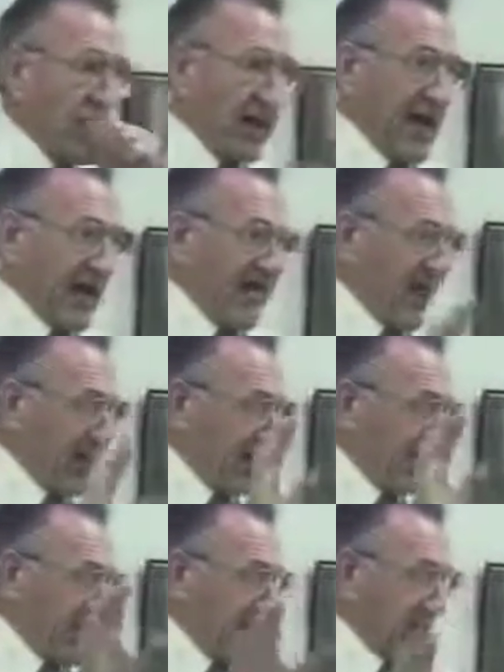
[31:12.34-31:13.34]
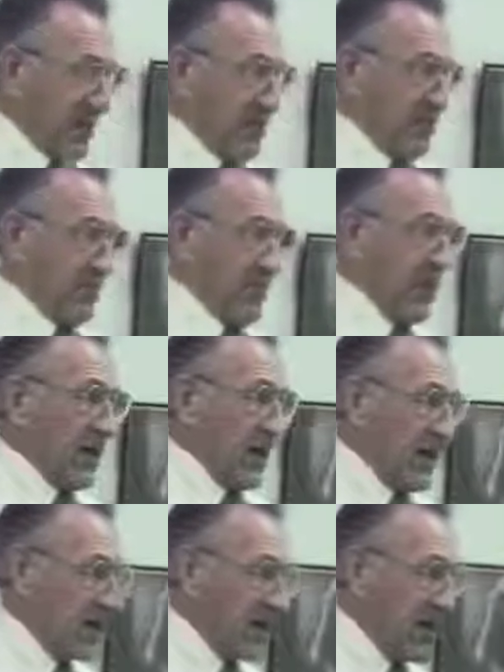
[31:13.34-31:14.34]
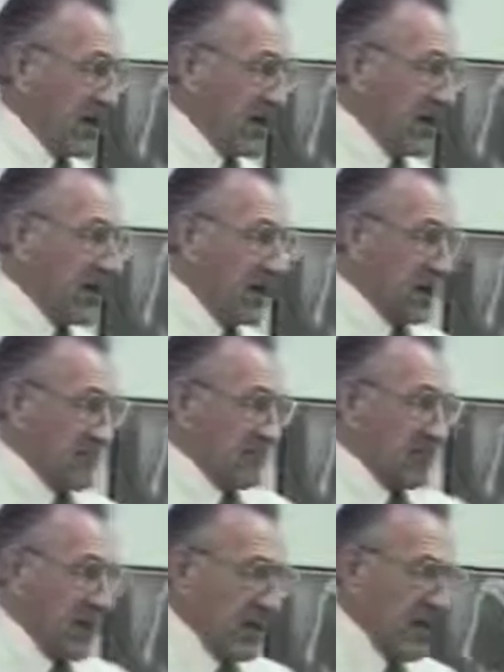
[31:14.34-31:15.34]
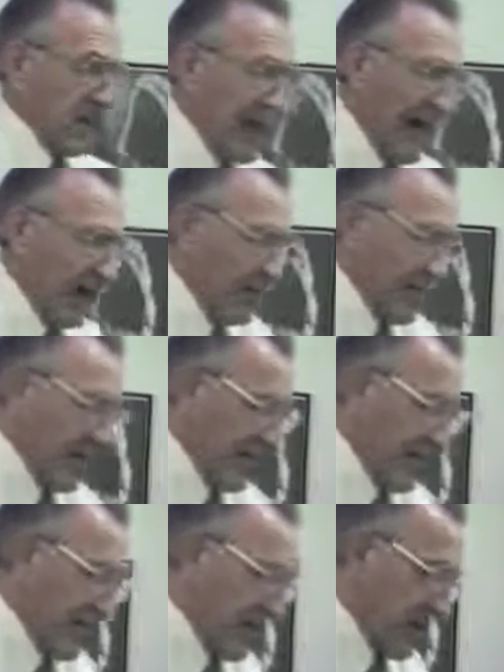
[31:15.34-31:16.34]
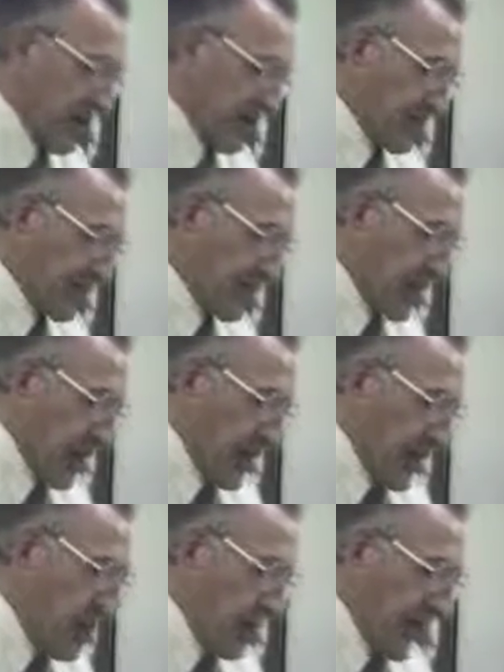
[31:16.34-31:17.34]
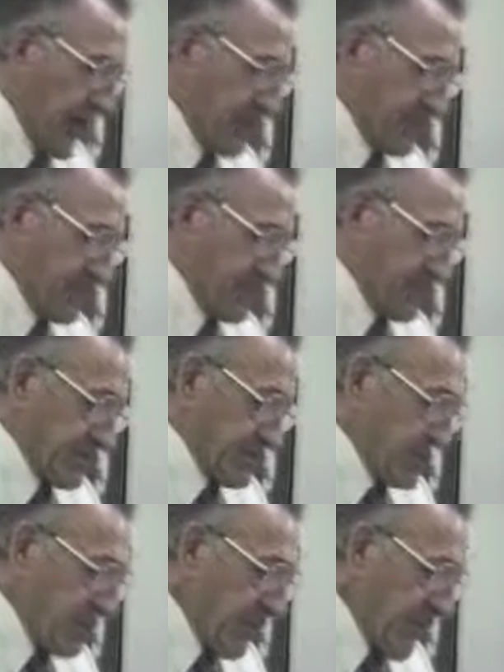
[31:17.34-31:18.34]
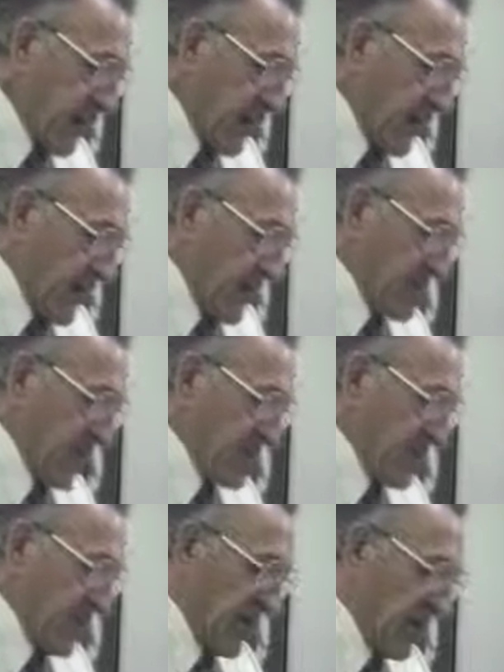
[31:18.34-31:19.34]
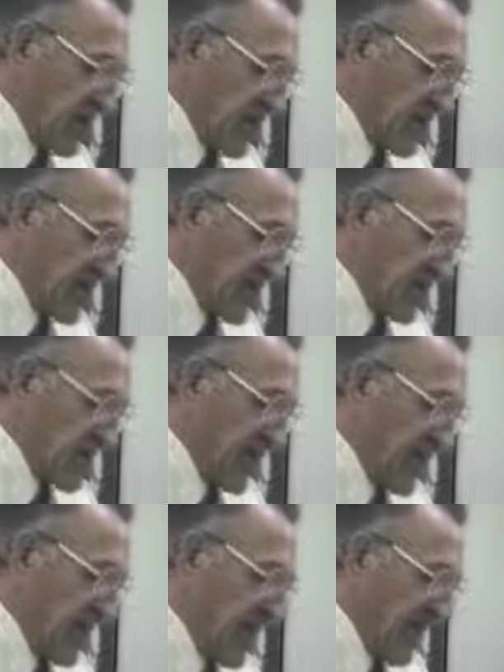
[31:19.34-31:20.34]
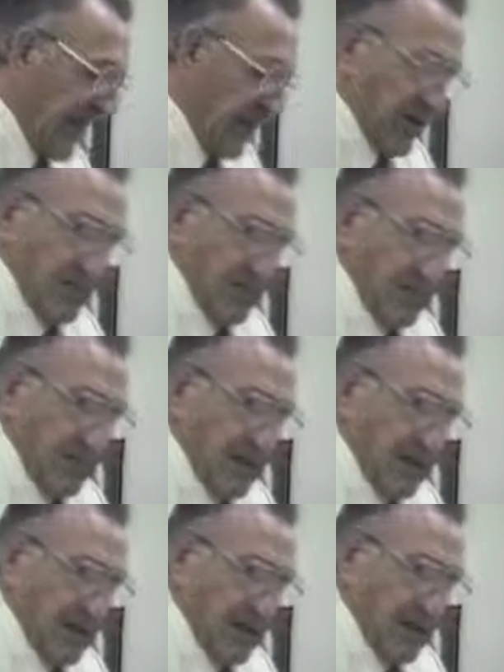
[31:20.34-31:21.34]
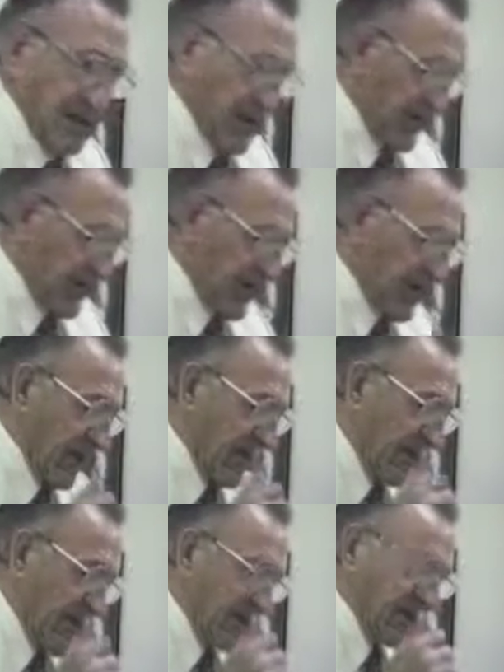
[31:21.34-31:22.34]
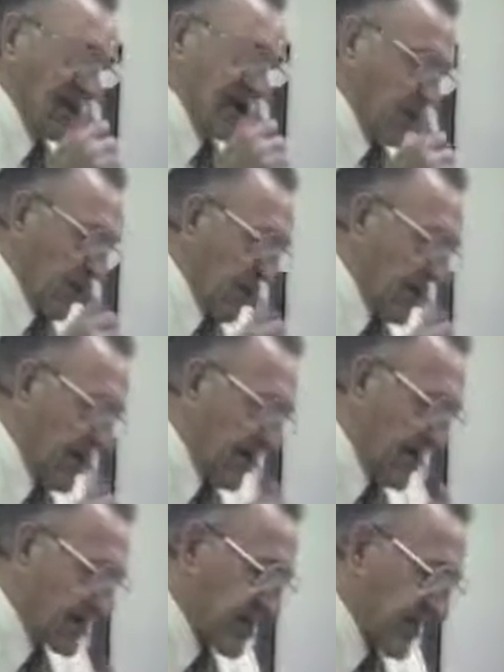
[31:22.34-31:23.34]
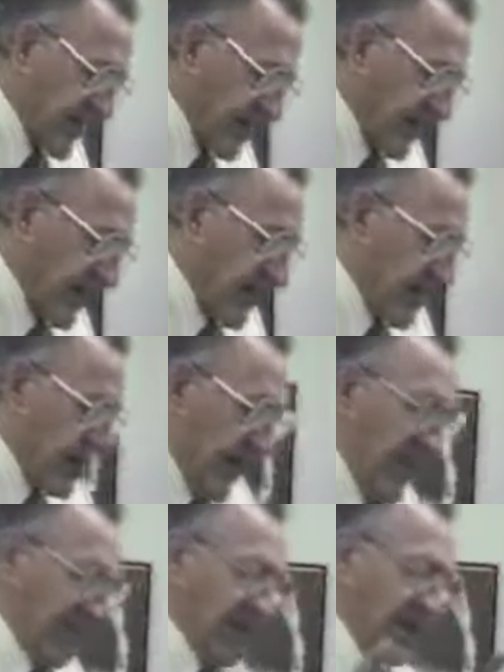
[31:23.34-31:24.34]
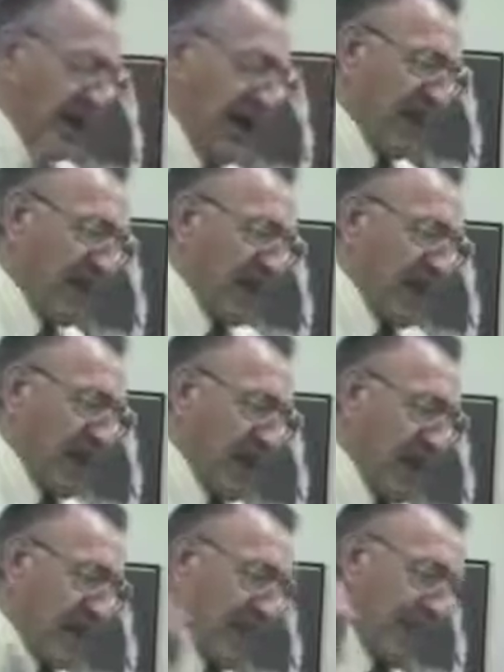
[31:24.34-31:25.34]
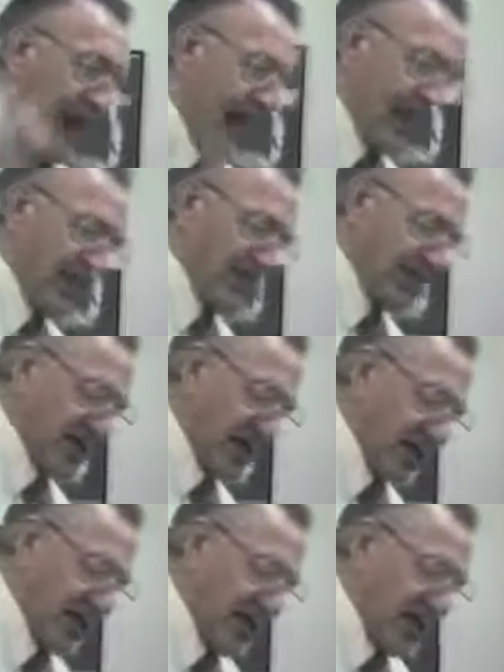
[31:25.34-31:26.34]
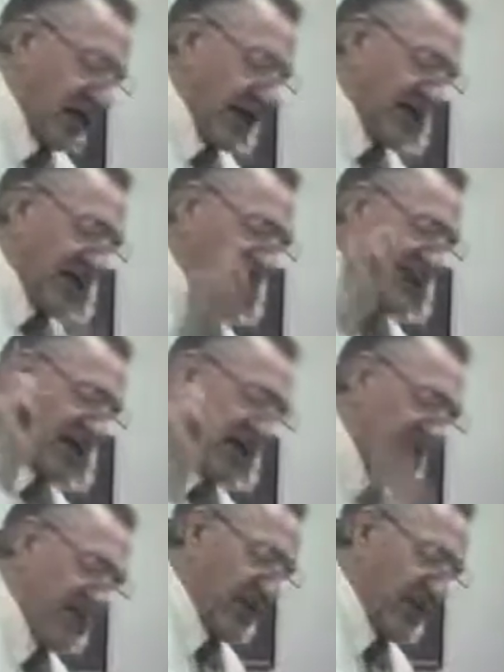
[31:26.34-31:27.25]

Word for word: you got to fill them with something new. And here's how we're going to do it you pile word upon word. now, it says, With the increase of lips shall he be filled. Come to the place where he needs to come. Death and life are in the power of the tongue and they that love